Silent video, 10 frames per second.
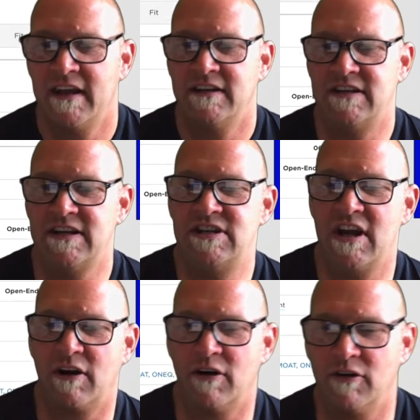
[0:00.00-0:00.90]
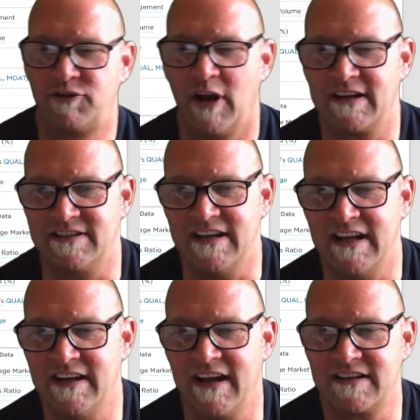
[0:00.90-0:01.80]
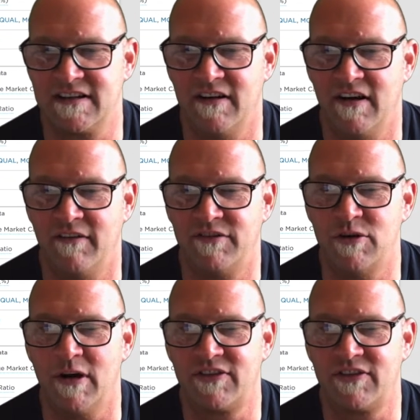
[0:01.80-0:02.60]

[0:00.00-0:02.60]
DGRO tracks an index of U.S.